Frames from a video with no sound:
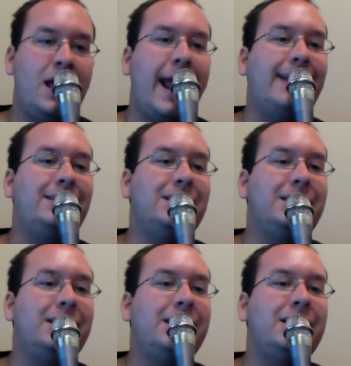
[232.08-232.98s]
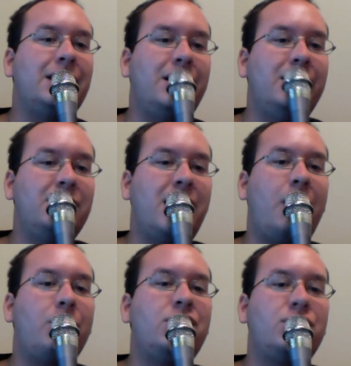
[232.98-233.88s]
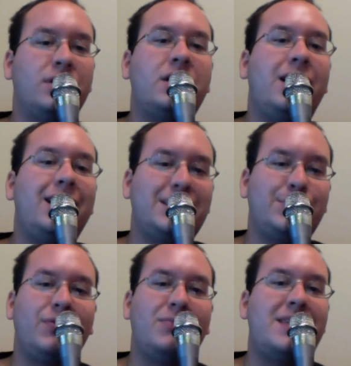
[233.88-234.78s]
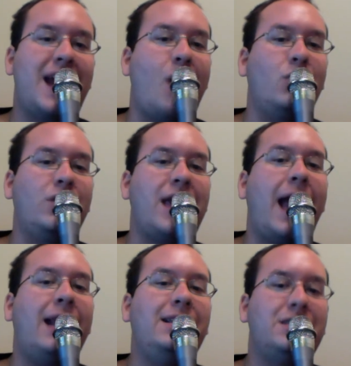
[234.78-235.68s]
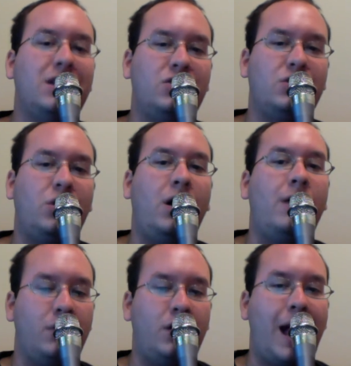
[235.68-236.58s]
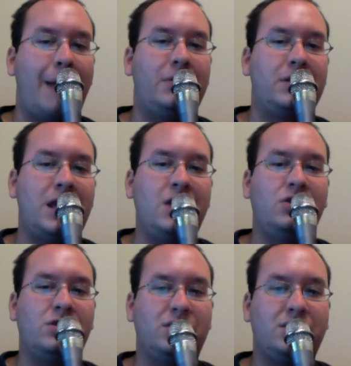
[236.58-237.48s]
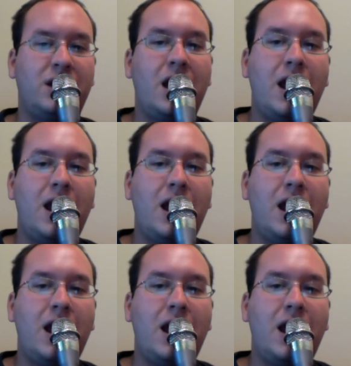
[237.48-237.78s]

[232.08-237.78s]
AT&T does not restrict customers from downloading any such lawful applications,